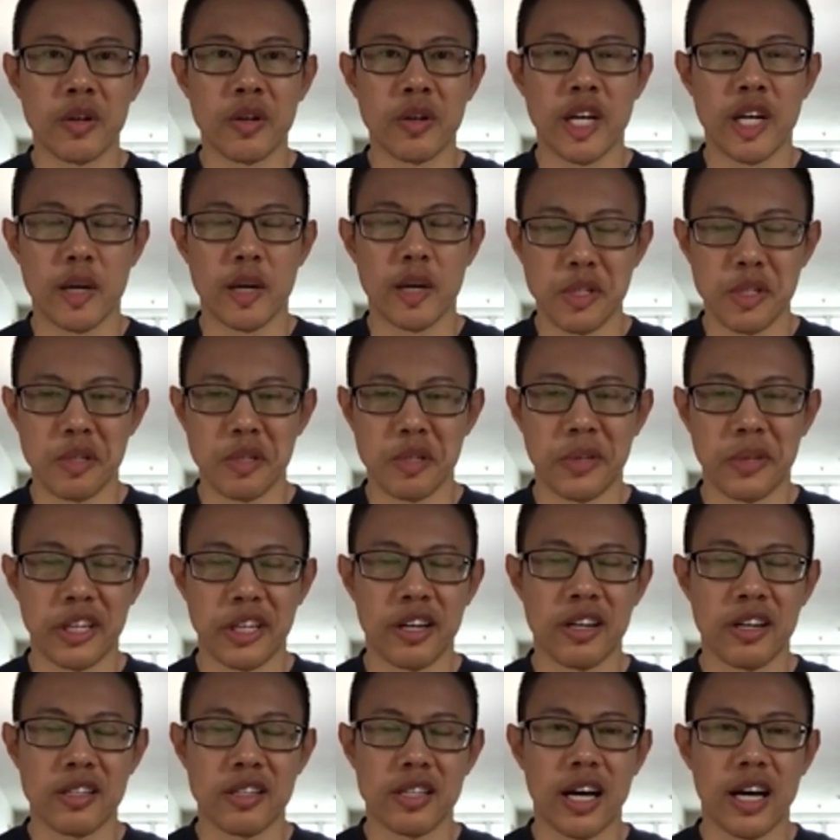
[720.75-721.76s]
types,
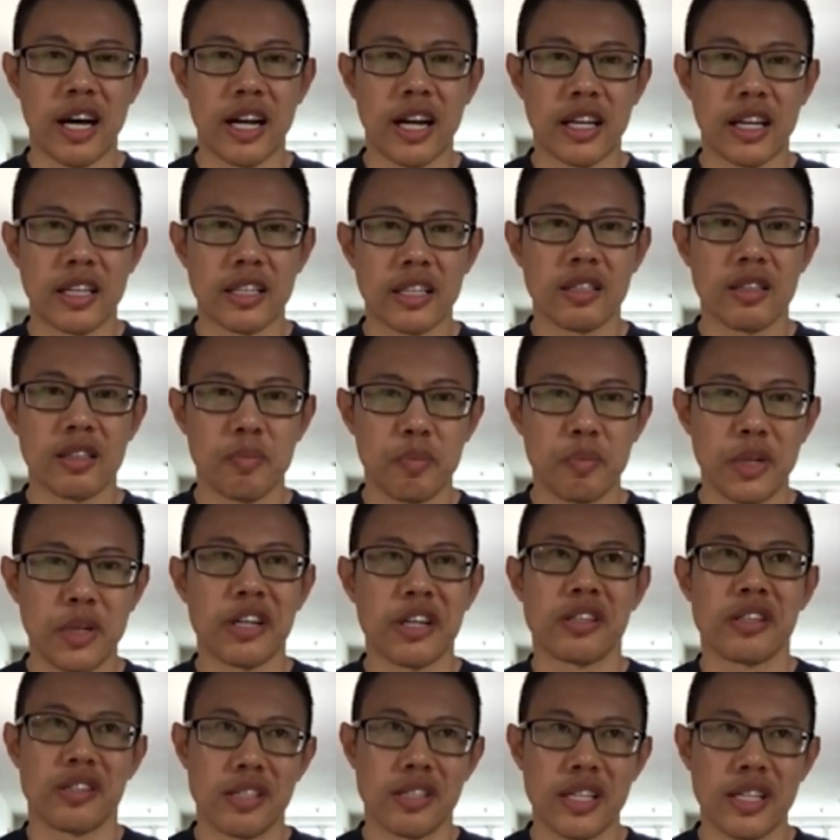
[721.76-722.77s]
because
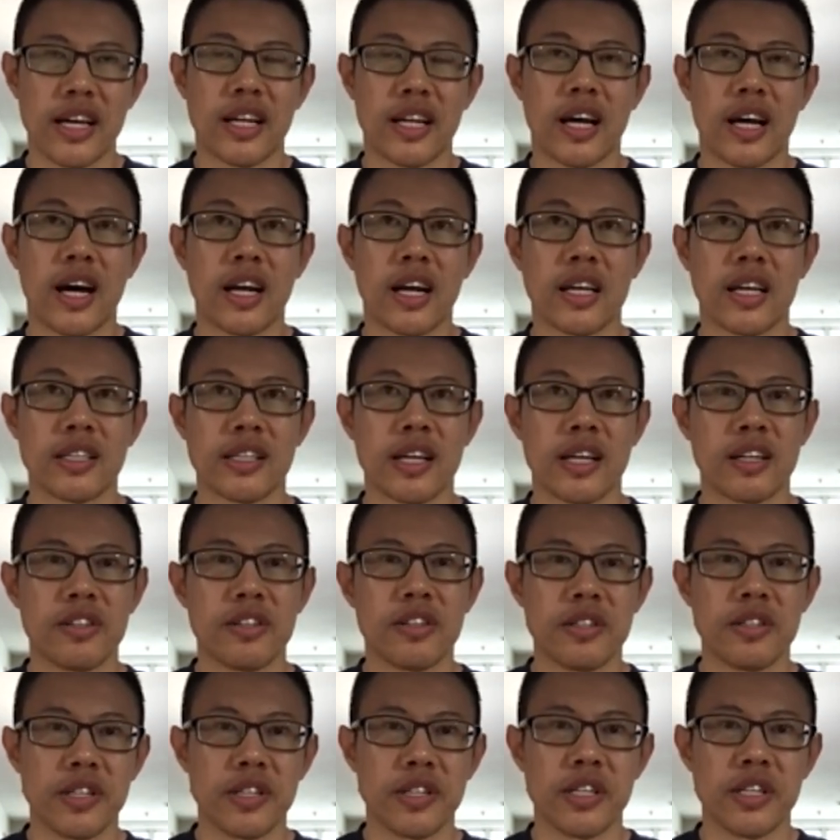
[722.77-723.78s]
that Alexander
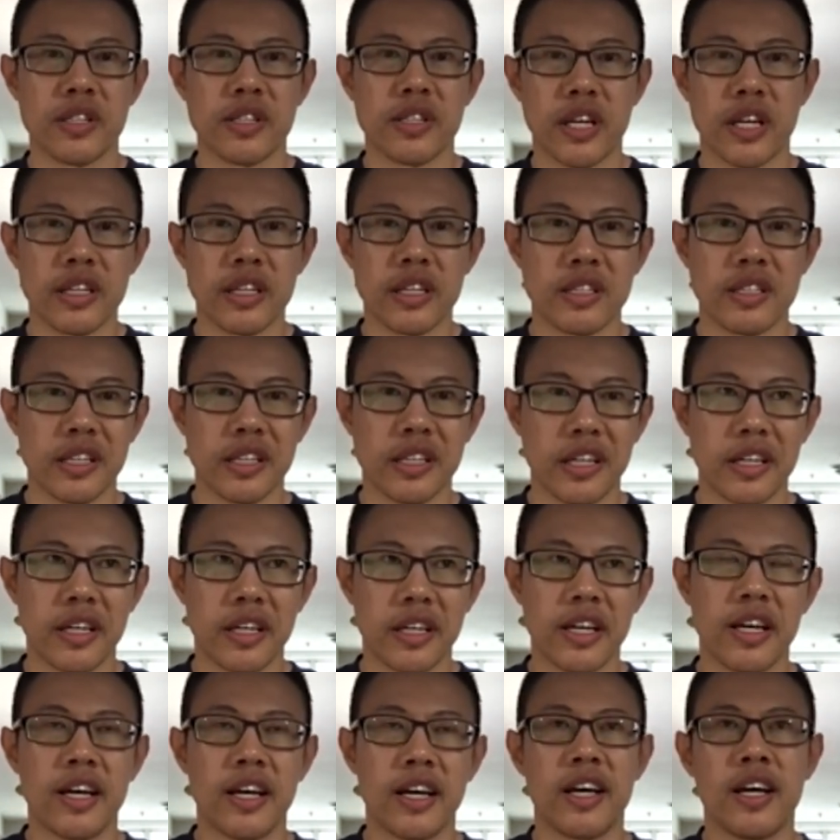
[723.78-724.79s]
disease is a
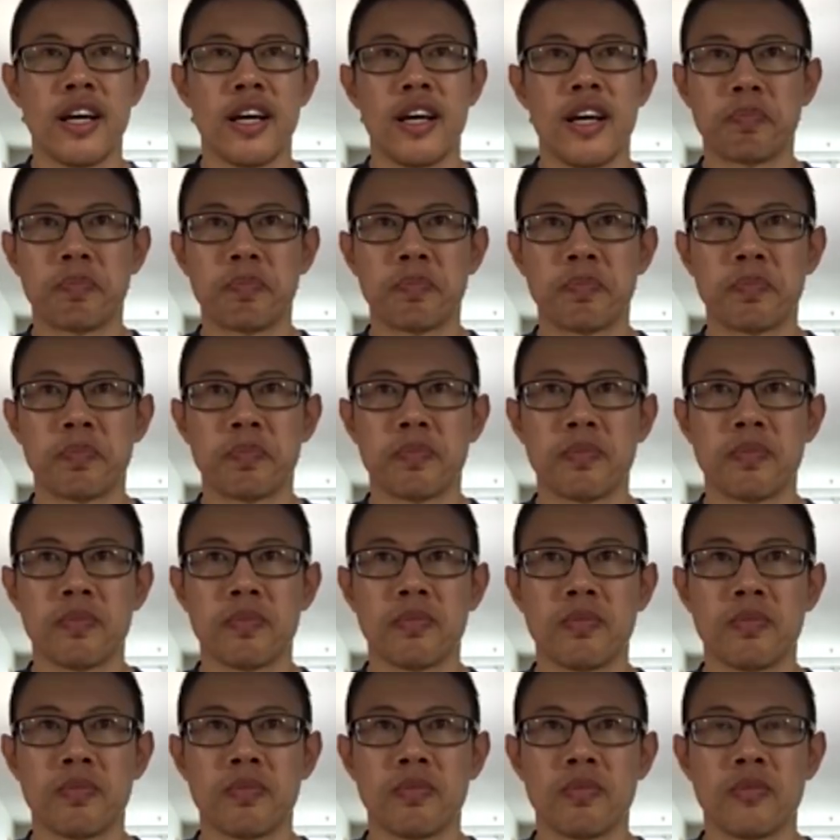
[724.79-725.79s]

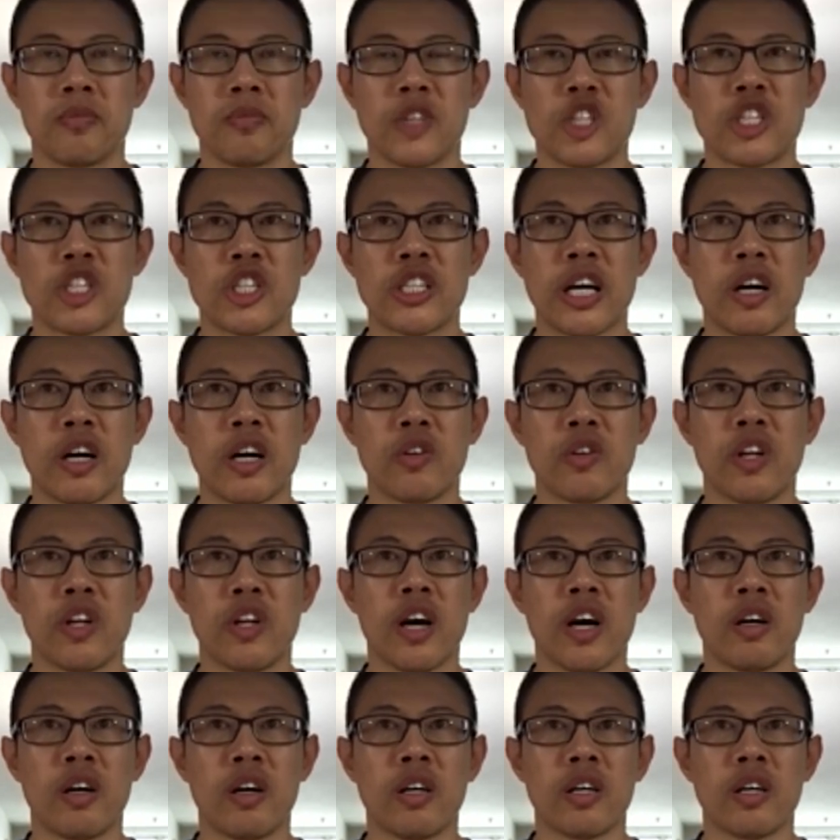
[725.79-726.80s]
cell
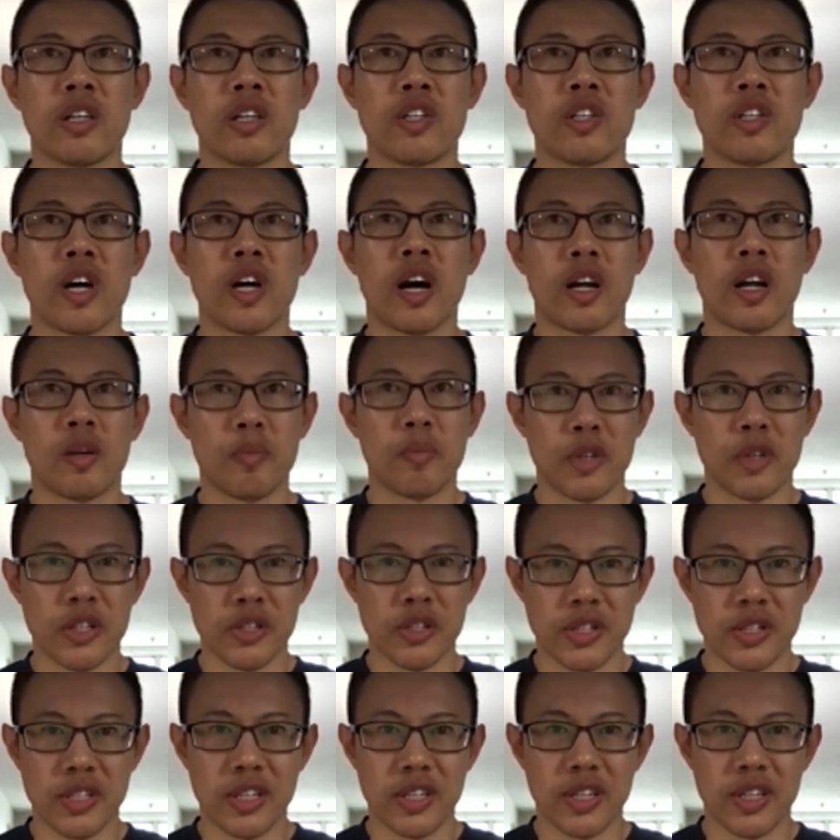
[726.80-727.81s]

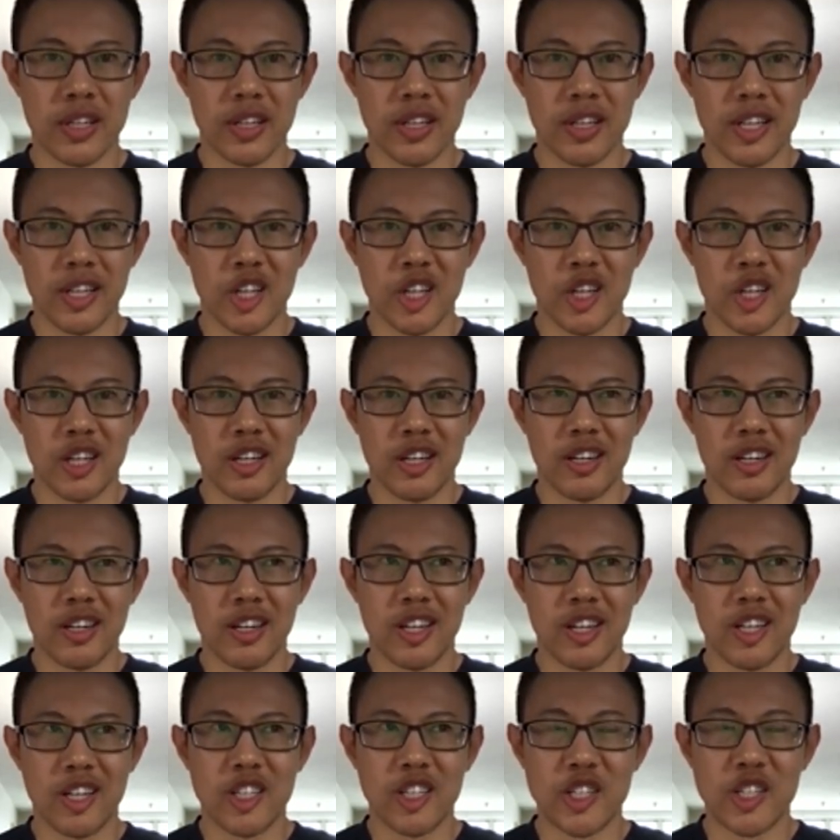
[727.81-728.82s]
non-autonomous
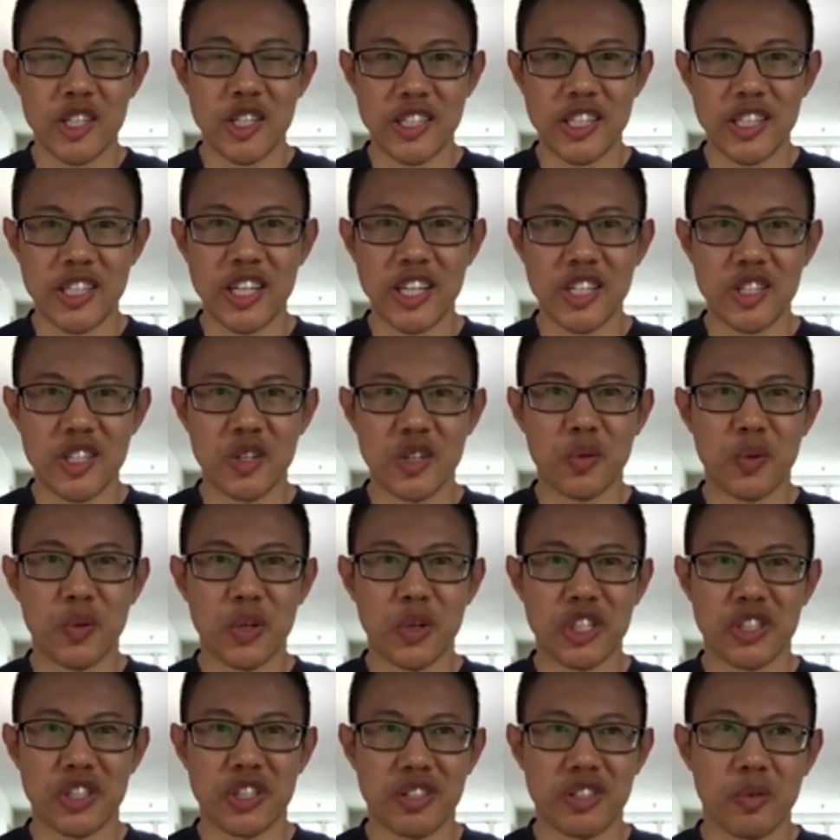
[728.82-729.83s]
disease,
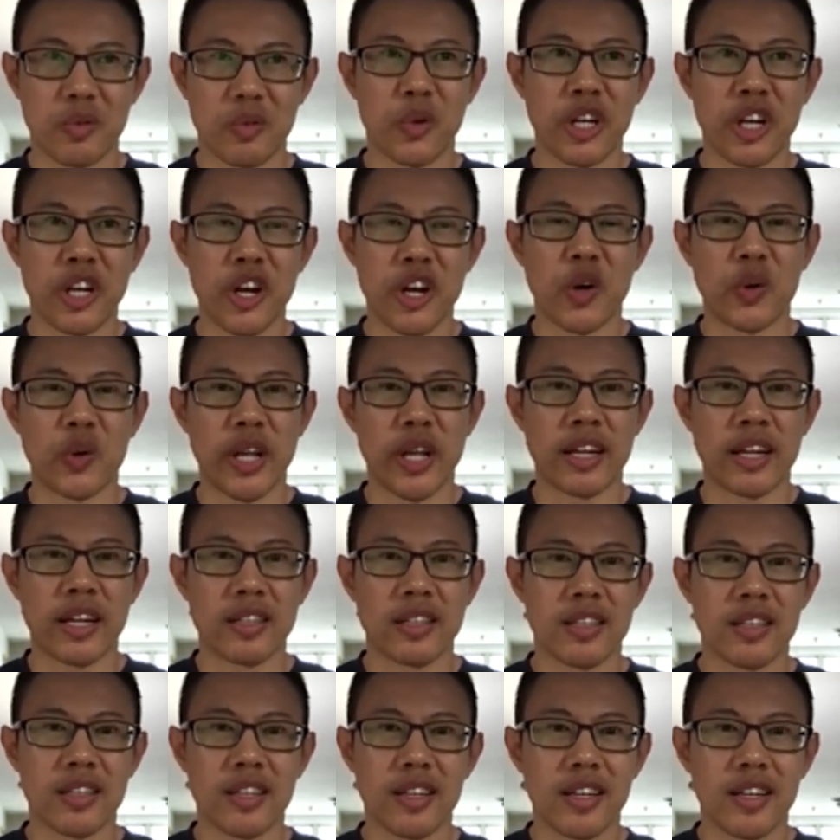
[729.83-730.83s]
which we know that
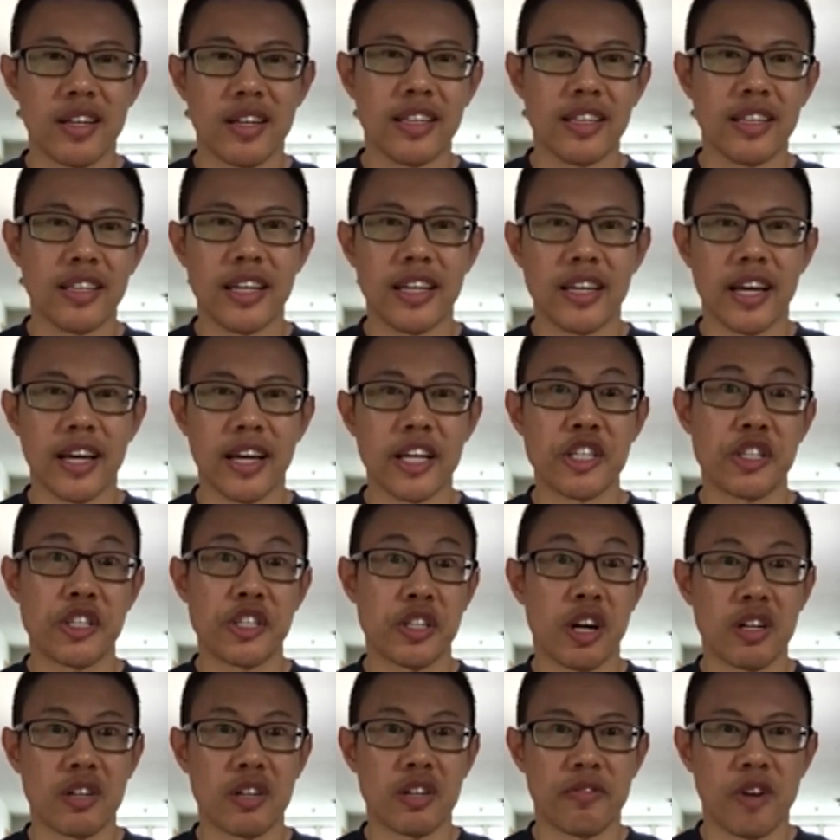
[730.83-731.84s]
it
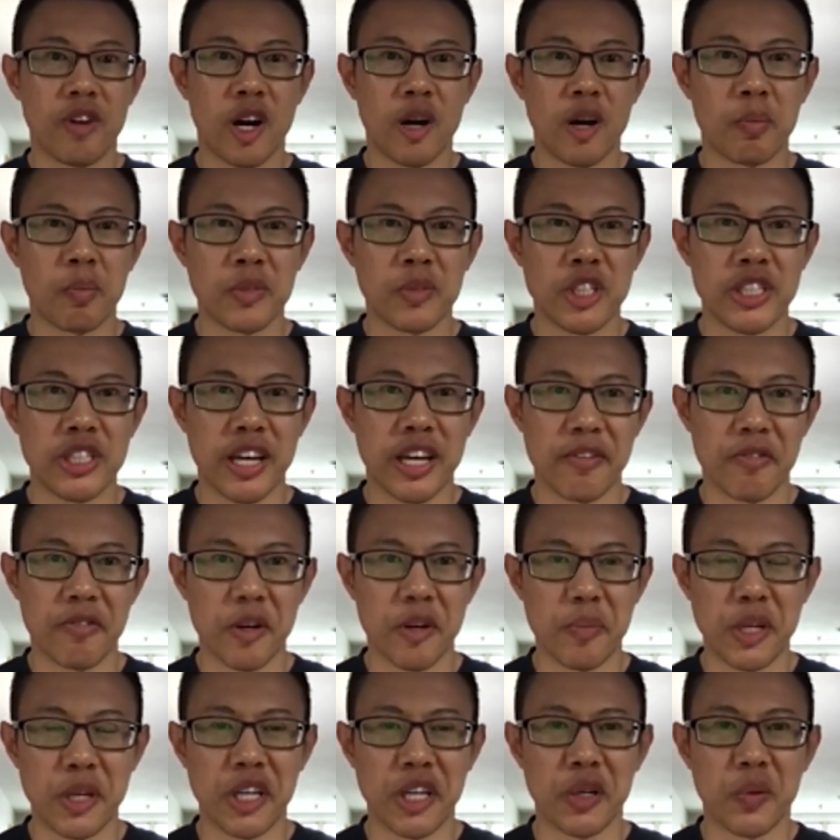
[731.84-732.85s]
starts from
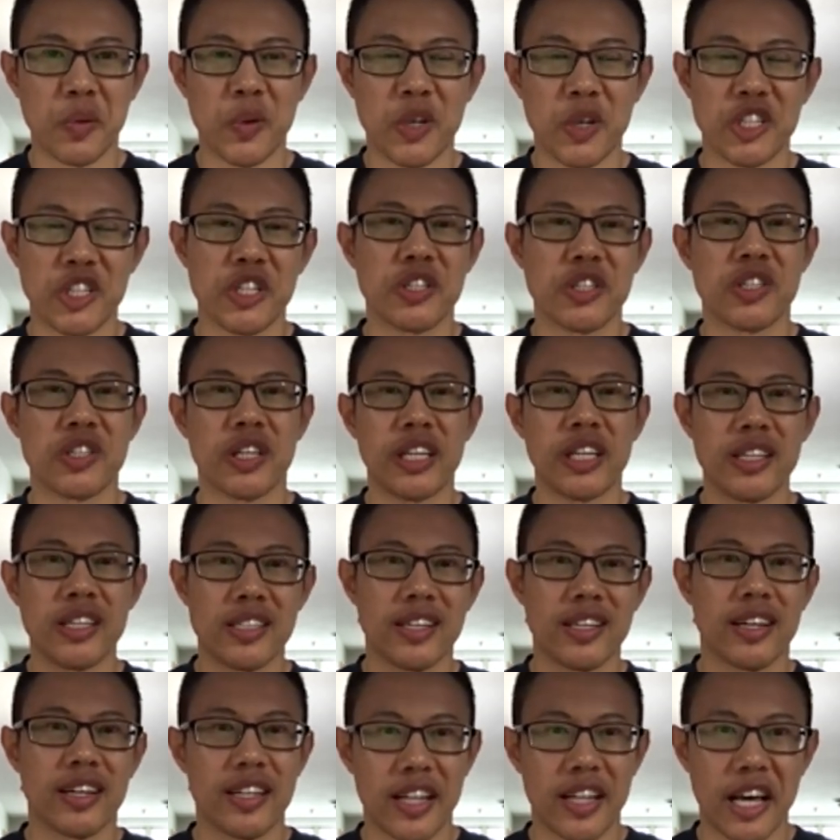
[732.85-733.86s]
GFAP, which is
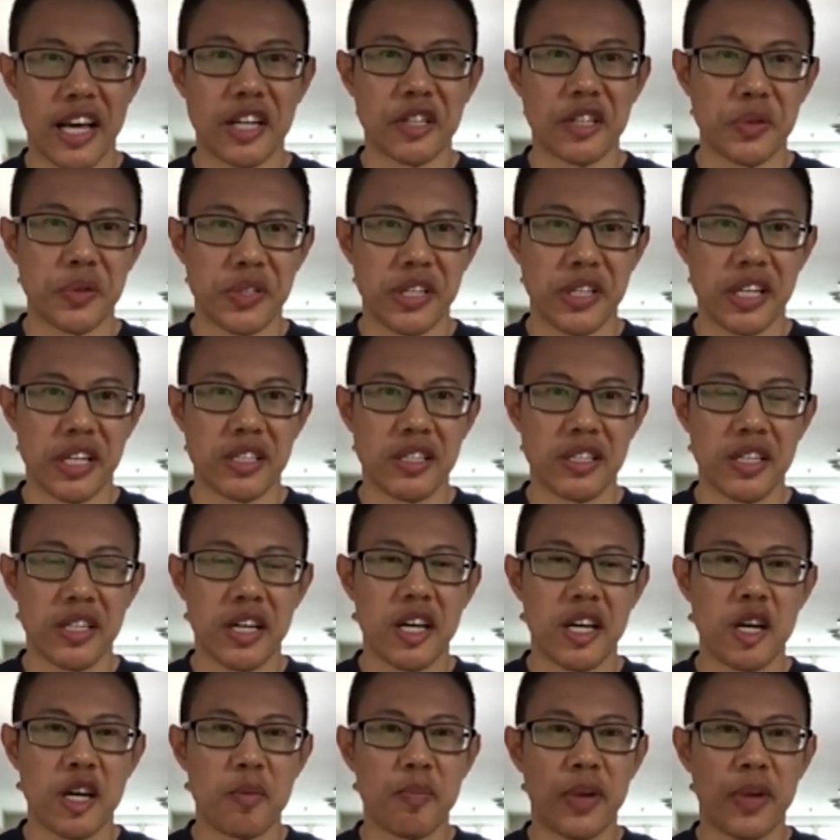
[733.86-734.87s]
inside the astrocytes,
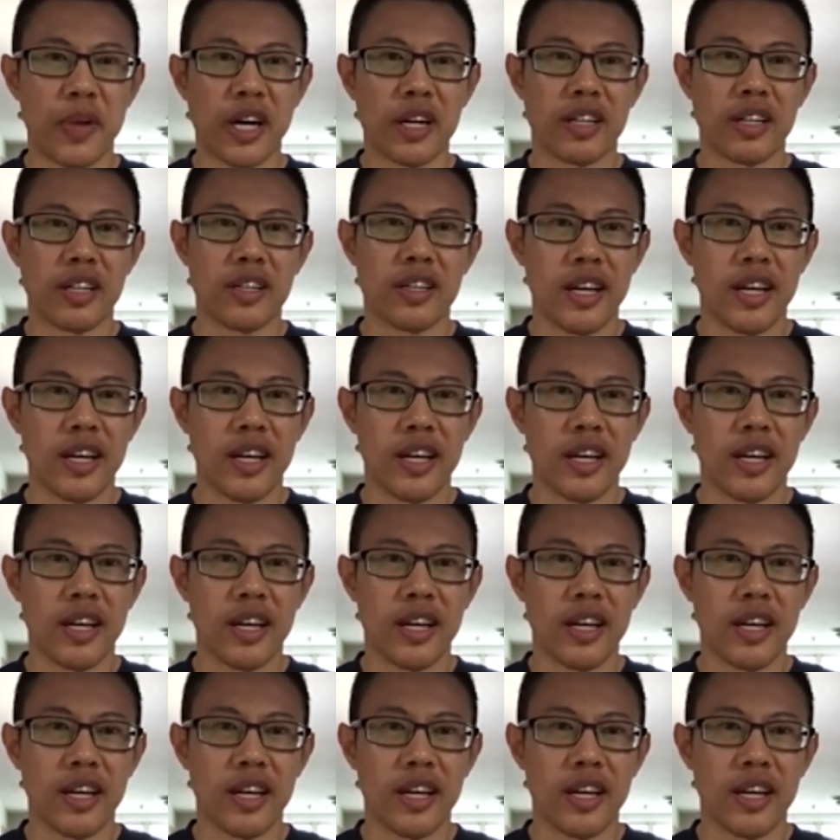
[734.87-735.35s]
but